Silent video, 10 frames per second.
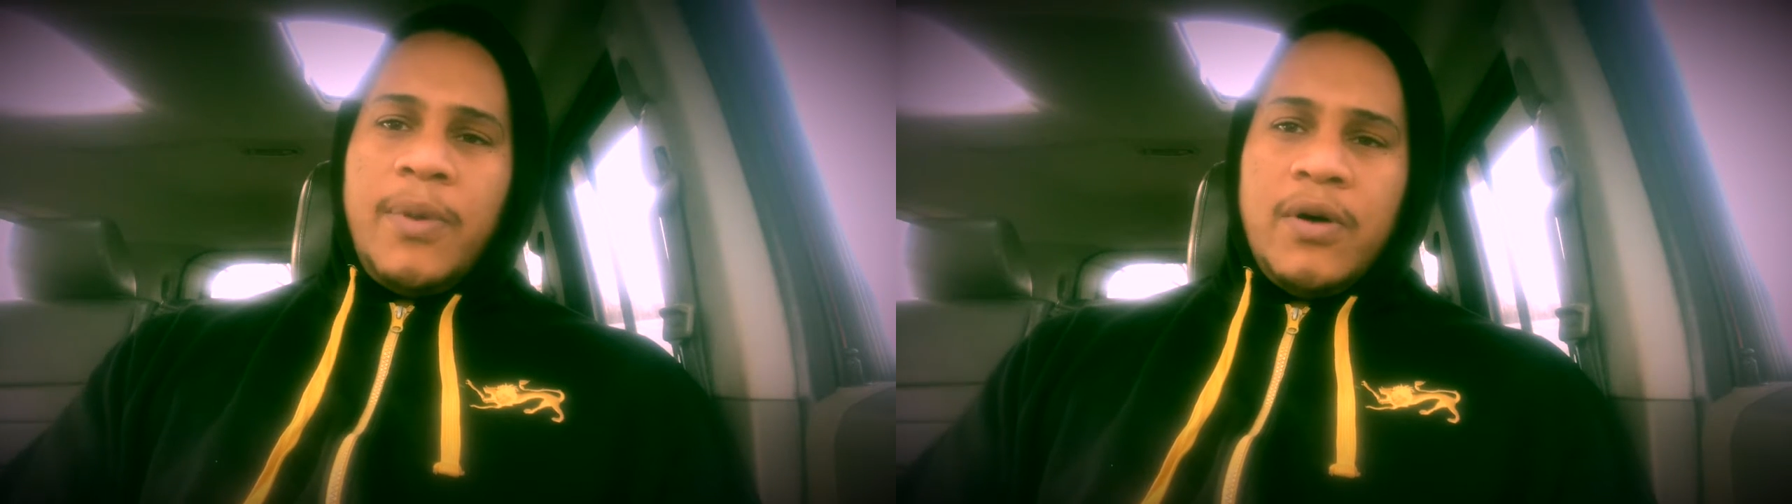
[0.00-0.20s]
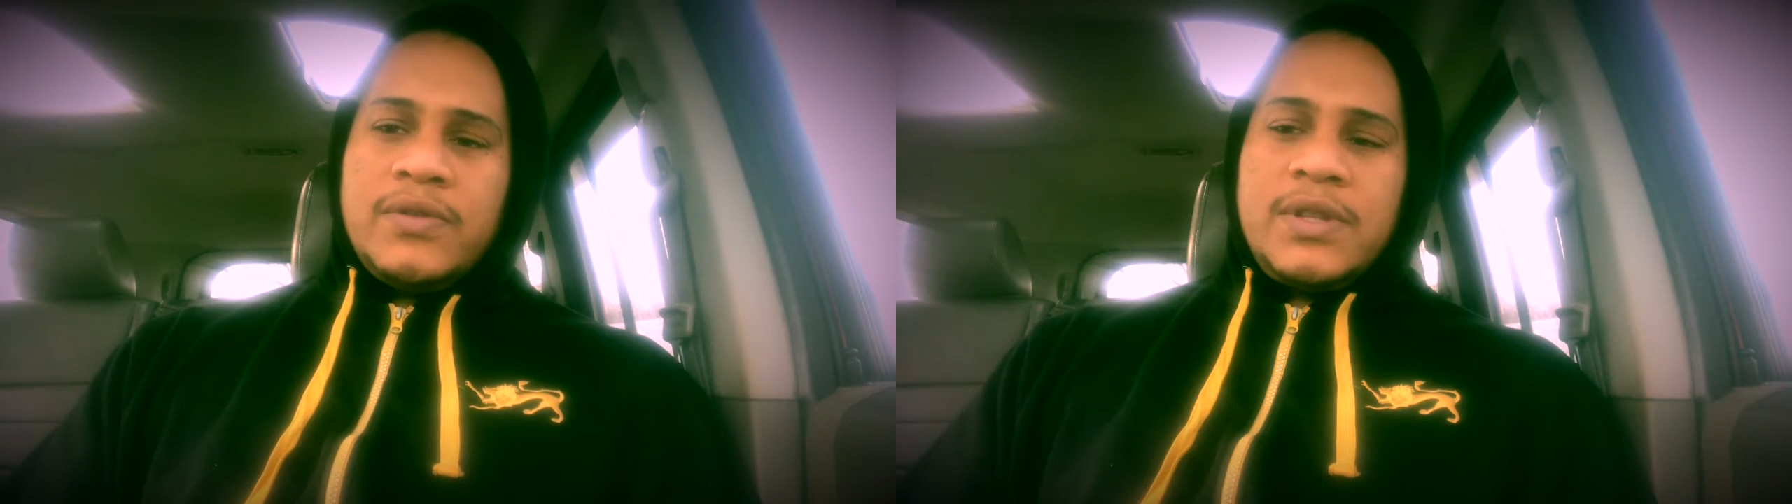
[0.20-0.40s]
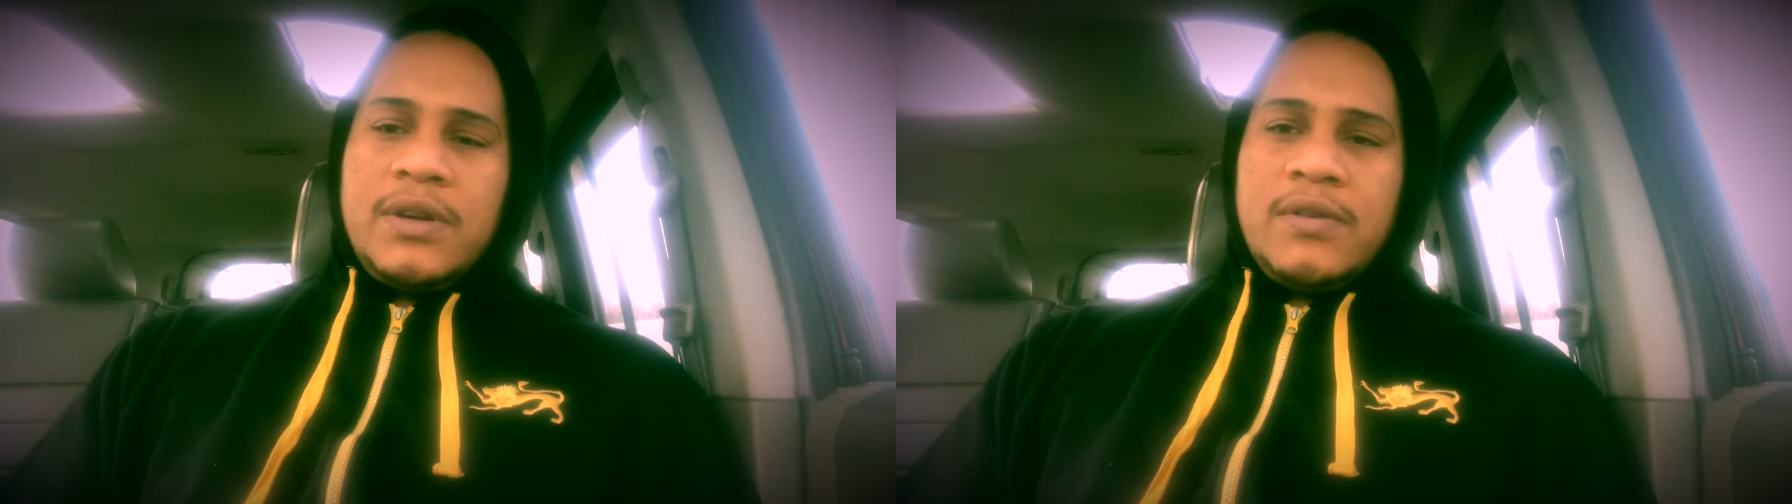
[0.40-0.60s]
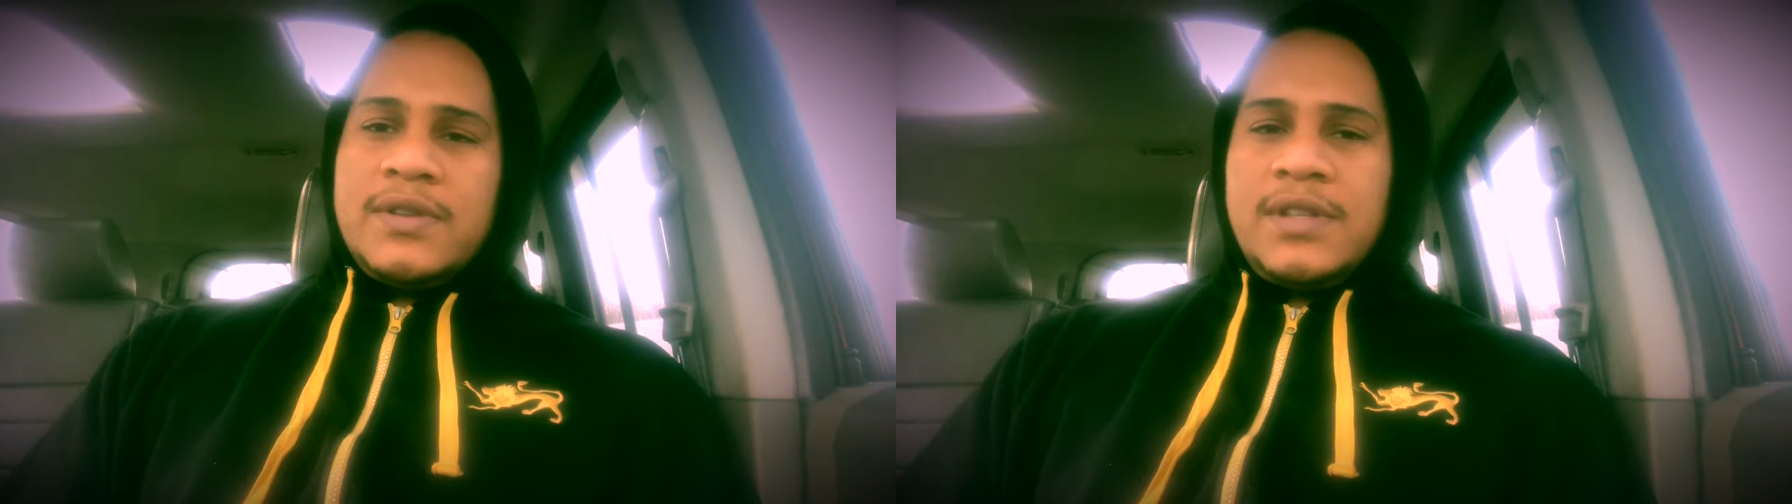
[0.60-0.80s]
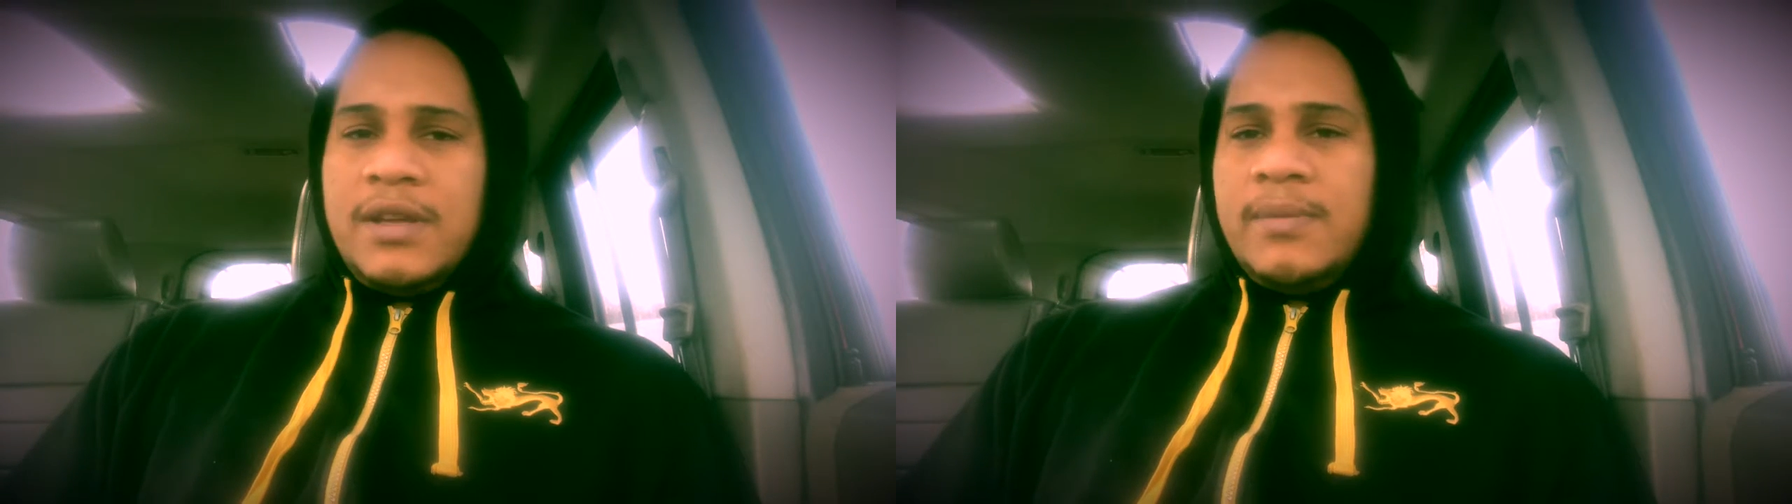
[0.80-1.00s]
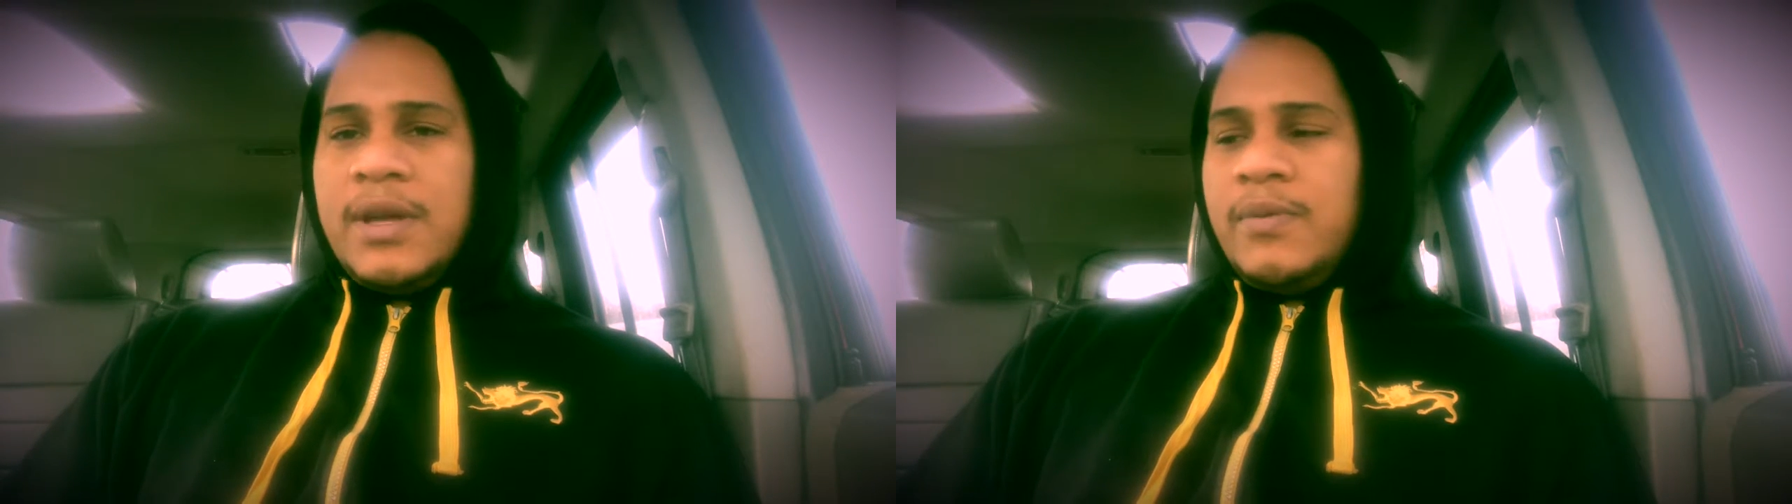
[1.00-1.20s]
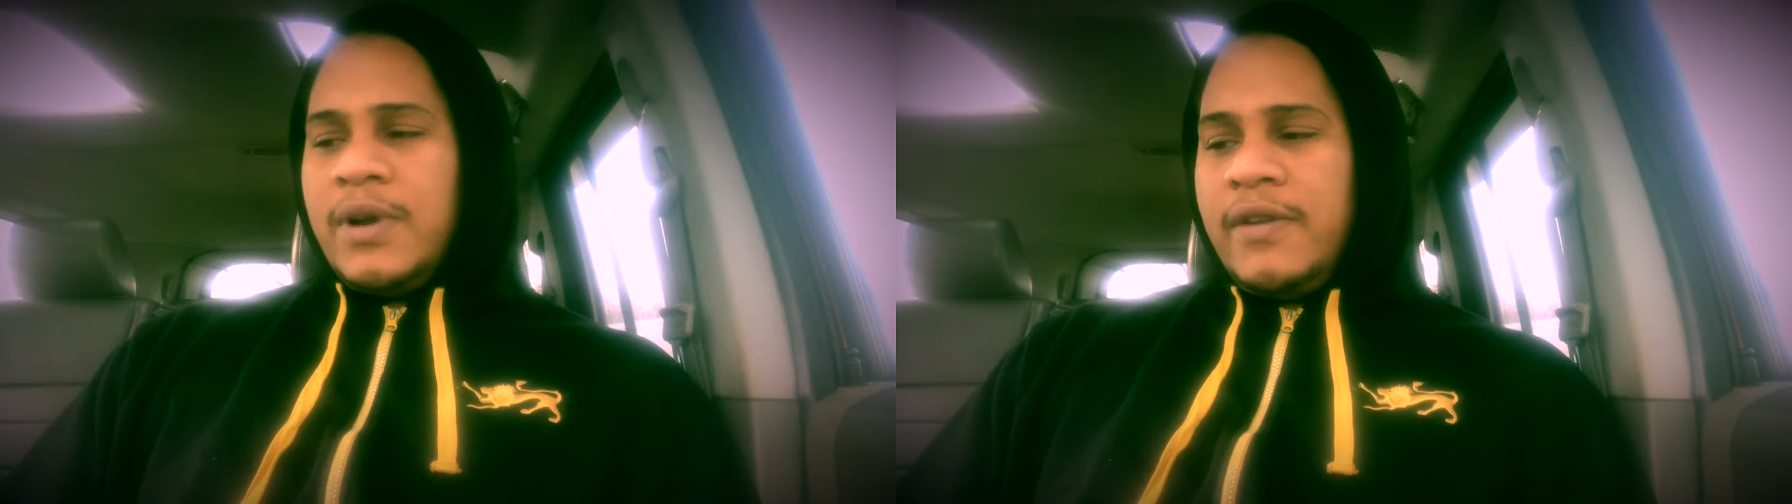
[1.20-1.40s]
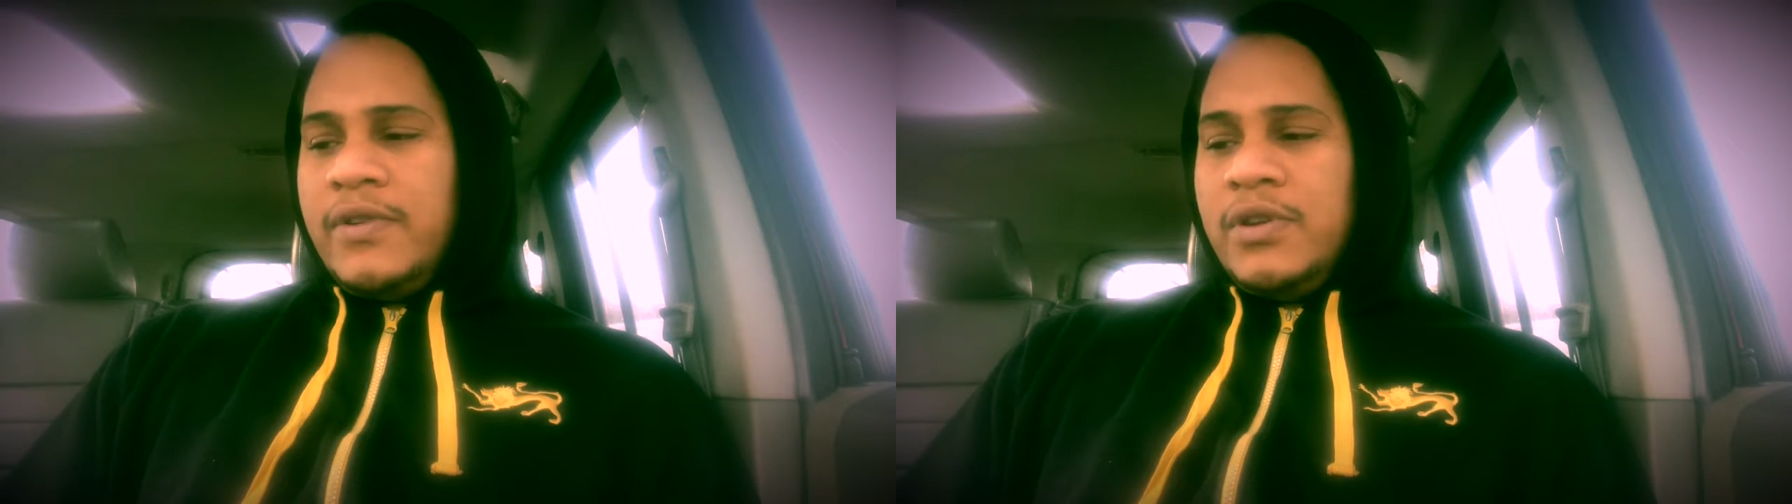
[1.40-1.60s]
posting on Steemit,
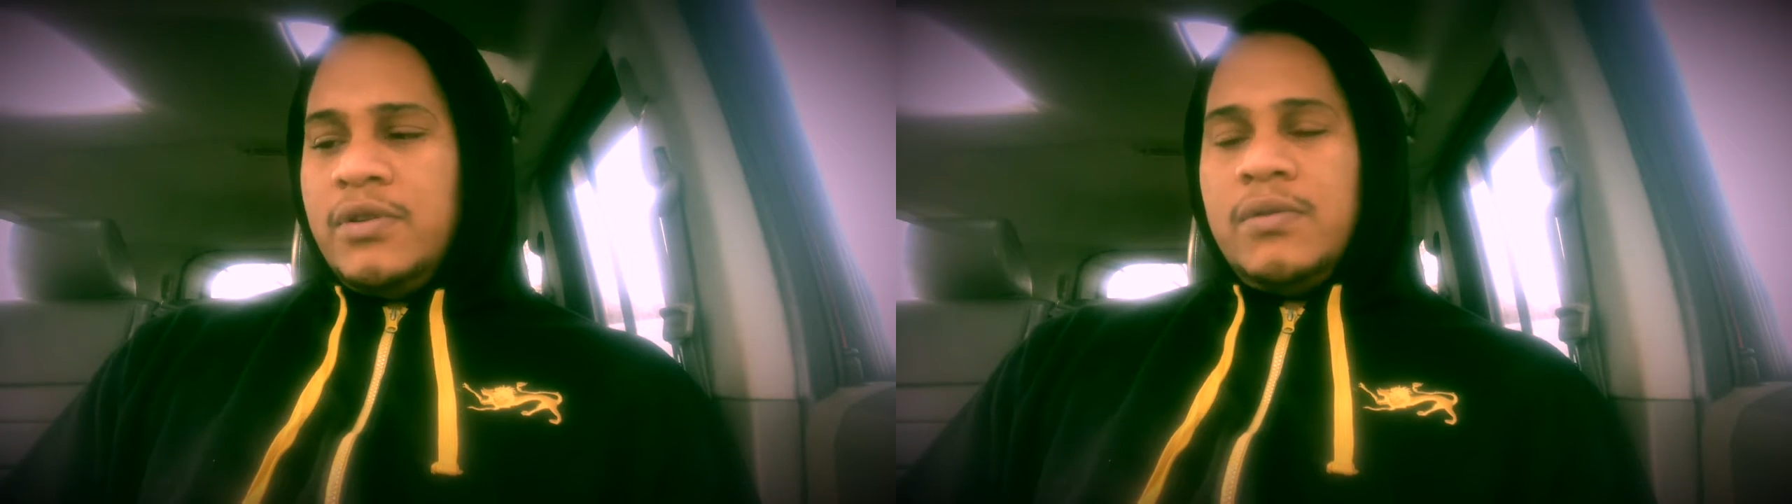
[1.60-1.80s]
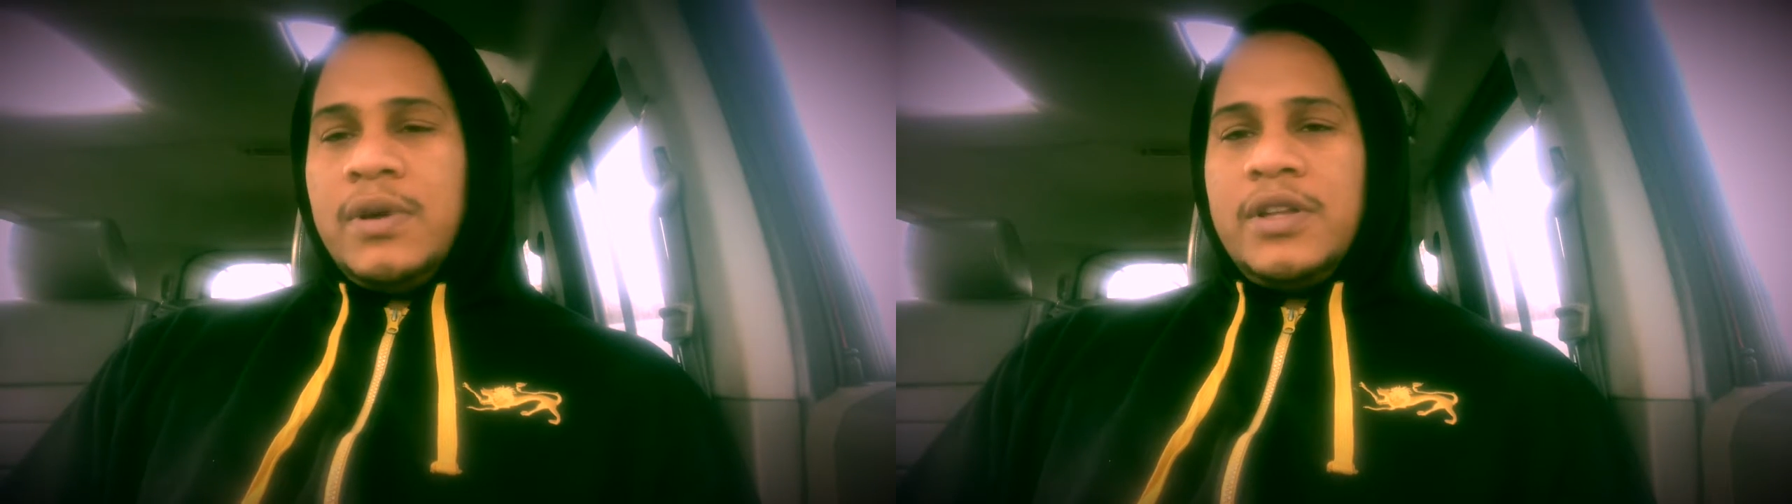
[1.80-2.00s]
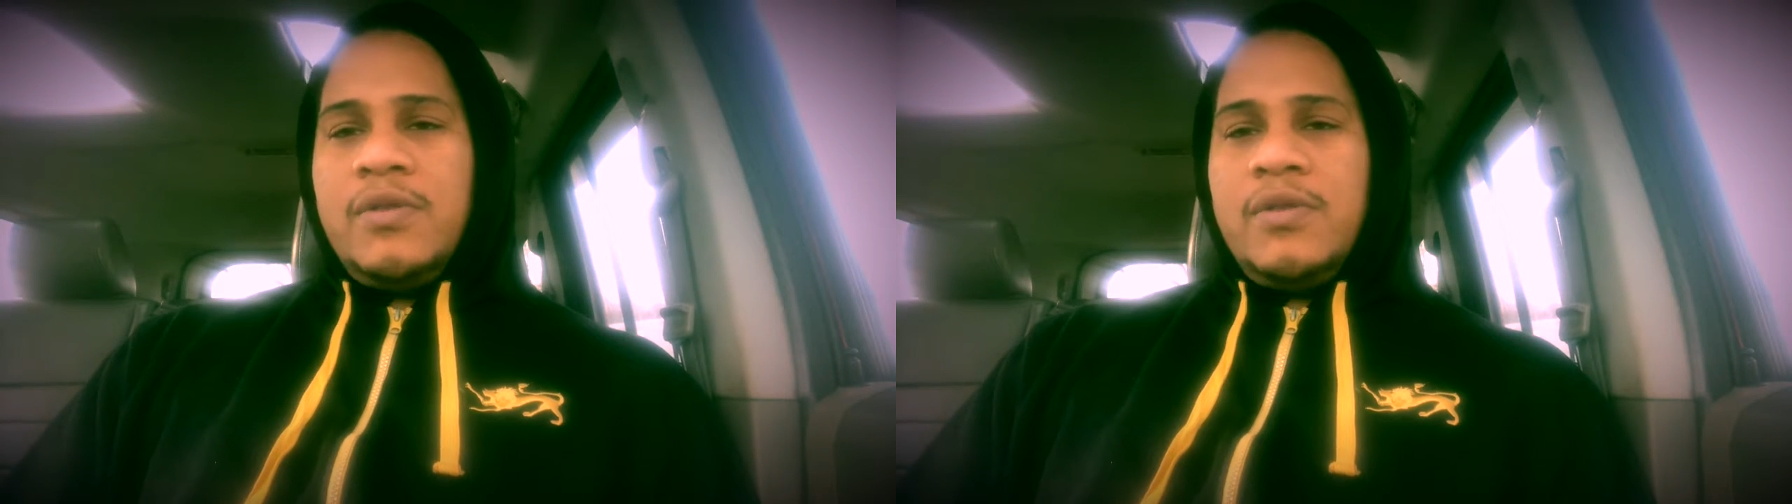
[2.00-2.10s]
whatever you're doing,